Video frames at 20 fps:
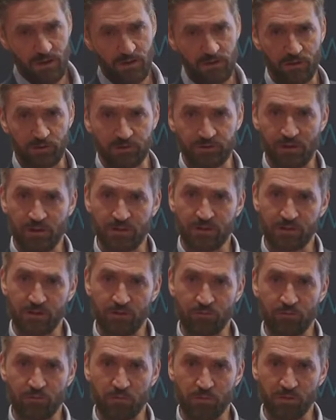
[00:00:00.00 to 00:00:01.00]
They're slightly
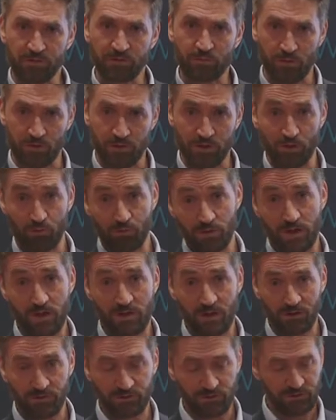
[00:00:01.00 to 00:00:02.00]
different from us. We're
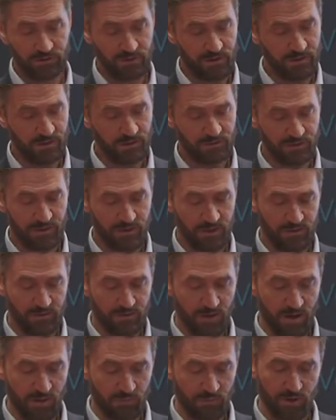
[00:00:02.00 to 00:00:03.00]
unique, I should say, is, is
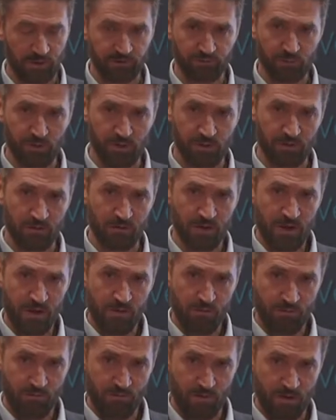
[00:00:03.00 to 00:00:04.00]
that because we're
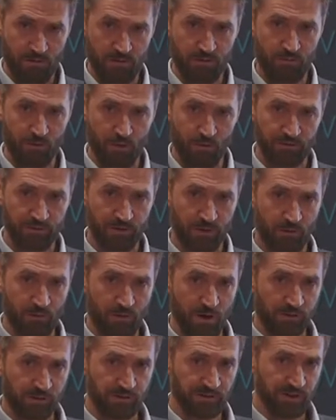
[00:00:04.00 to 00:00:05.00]
very focused on the
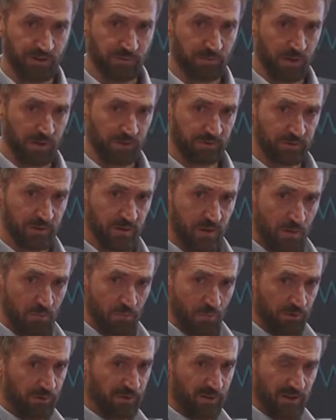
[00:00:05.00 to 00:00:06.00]
rare disease space.
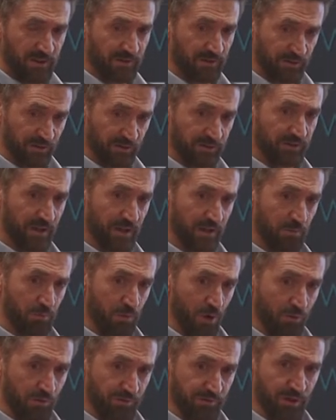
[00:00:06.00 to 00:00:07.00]
Most of these are just data
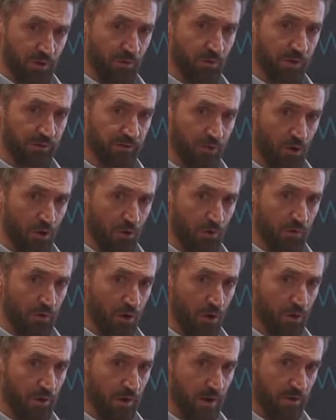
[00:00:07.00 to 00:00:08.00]
brokers across all,
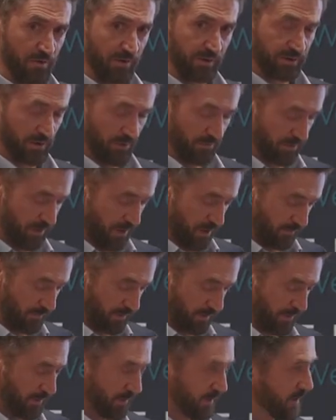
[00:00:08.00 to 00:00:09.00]
all areas of, of
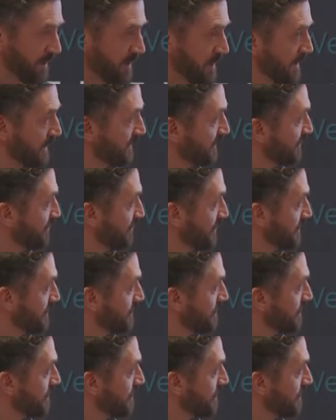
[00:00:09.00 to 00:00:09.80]
the industry.